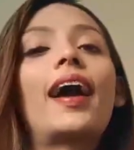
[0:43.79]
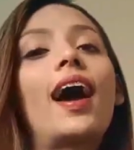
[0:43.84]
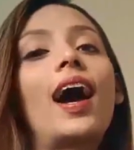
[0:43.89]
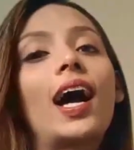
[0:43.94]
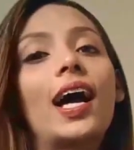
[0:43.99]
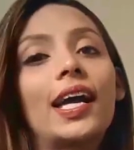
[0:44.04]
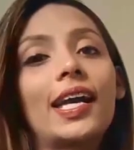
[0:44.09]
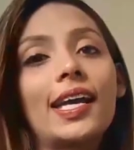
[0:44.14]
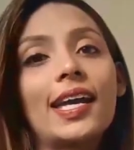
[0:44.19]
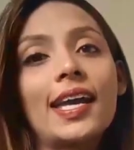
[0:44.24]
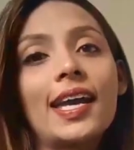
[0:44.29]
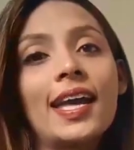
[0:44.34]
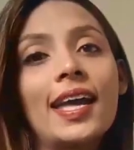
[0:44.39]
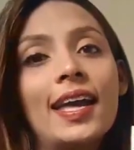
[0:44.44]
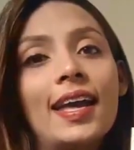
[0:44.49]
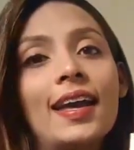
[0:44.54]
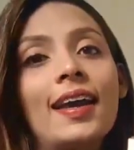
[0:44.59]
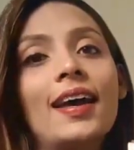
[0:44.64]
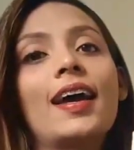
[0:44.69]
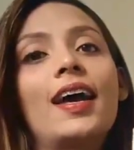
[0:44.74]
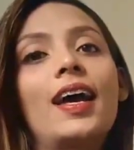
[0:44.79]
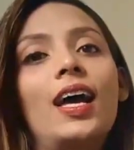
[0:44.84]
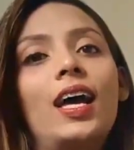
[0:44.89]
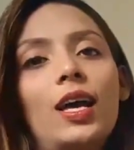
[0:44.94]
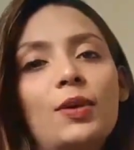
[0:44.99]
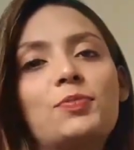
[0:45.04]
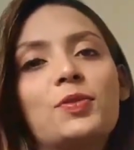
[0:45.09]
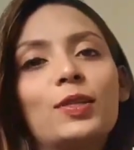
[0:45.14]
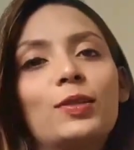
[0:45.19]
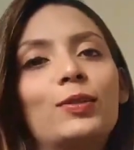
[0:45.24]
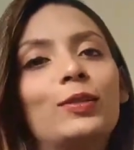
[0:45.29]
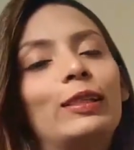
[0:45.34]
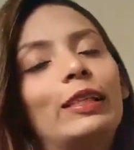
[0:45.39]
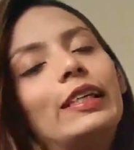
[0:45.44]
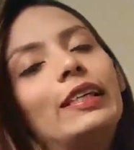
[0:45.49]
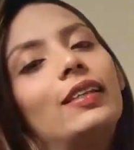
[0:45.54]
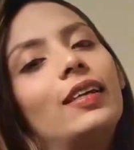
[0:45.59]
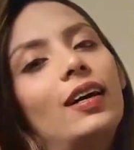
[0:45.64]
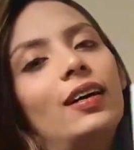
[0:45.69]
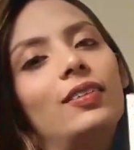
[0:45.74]
I absolutely
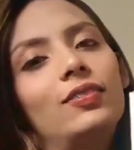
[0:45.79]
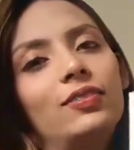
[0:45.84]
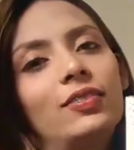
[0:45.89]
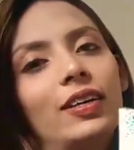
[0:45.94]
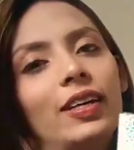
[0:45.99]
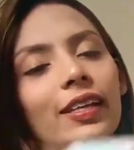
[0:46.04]
love